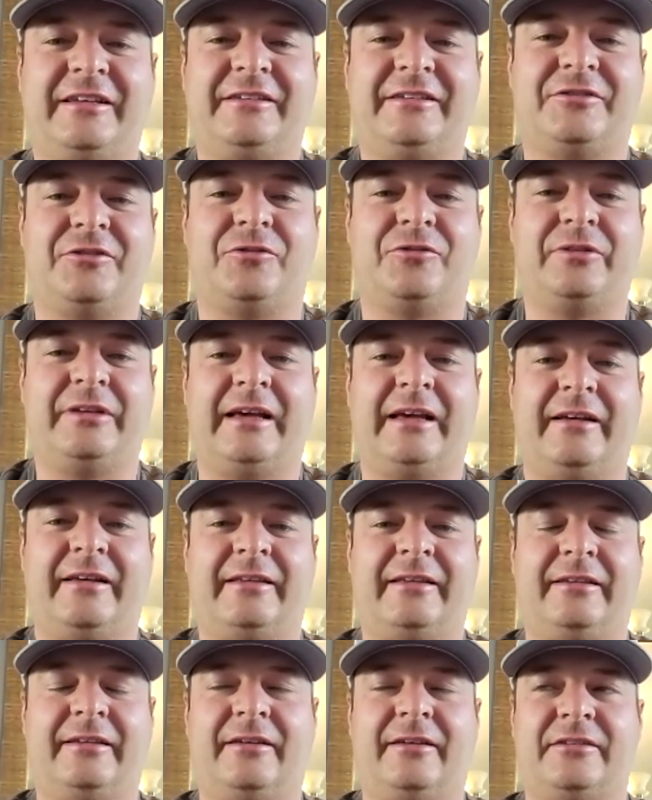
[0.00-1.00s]
So yeah,
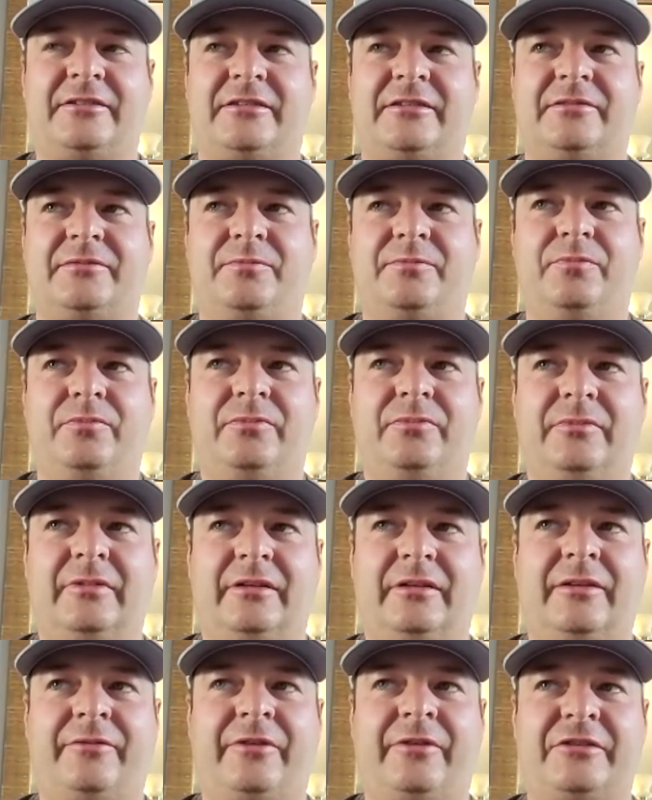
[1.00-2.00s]
it does
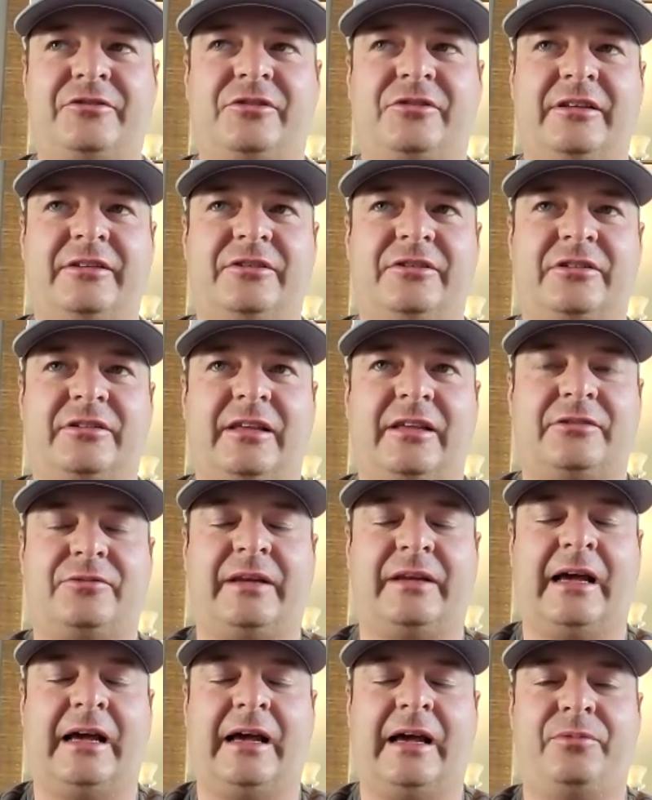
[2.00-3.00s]
eventually just that's
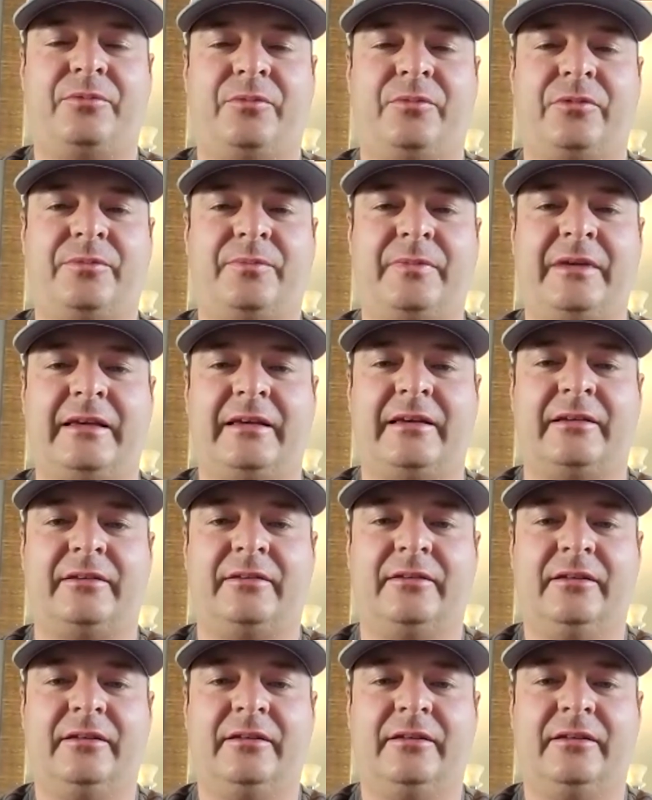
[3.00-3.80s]
what happened with me.